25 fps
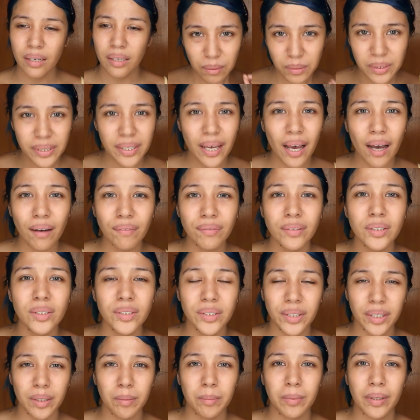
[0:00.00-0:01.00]
It was after
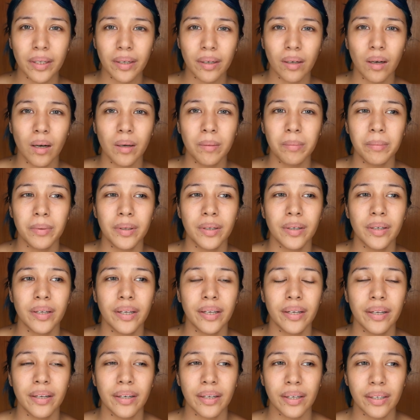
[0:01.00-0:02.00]
James and I got
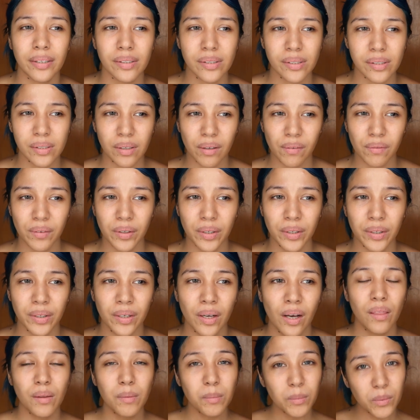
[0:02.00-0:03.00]
married and I discovered
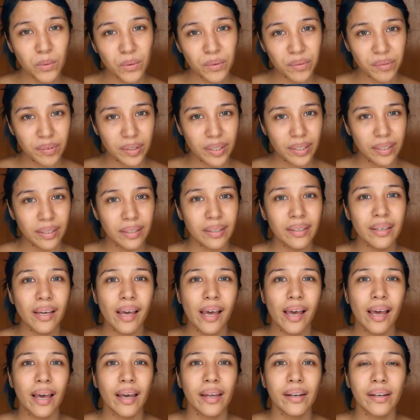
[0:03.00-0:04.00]
the movie
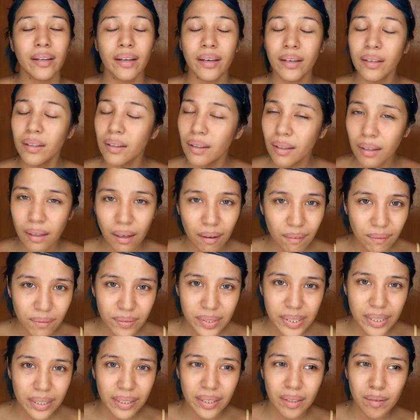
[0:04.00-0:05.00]
and I
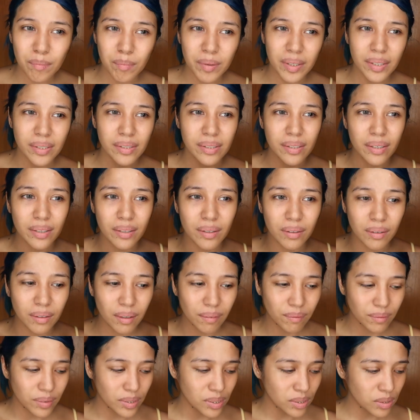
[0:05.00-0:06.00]
loved it because I
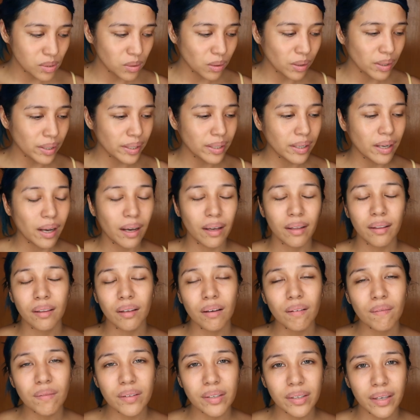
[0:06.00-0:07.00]
love the story, I
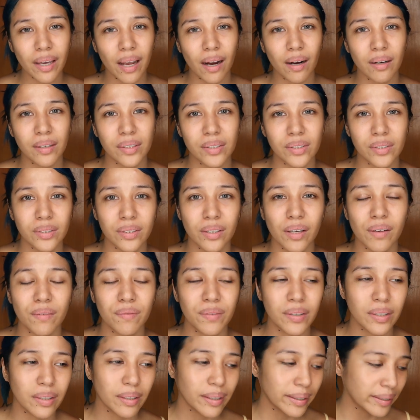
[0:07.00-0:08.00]
love the character. I
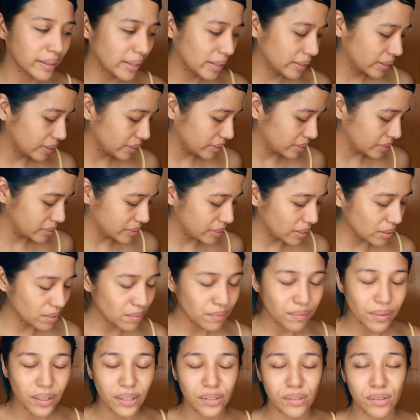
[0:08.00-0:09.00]
feel like I can
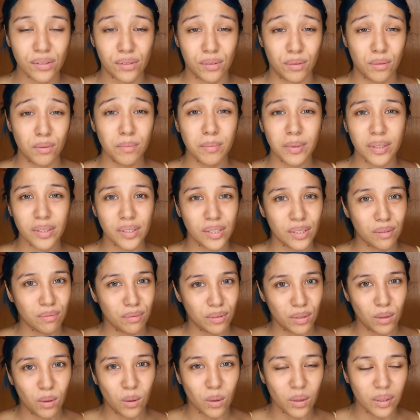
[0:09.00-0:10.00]
identify so much
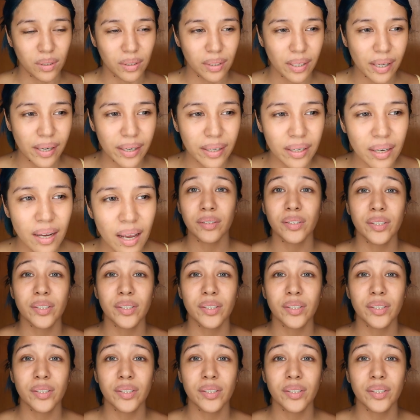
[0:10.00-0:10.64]
with Coraline.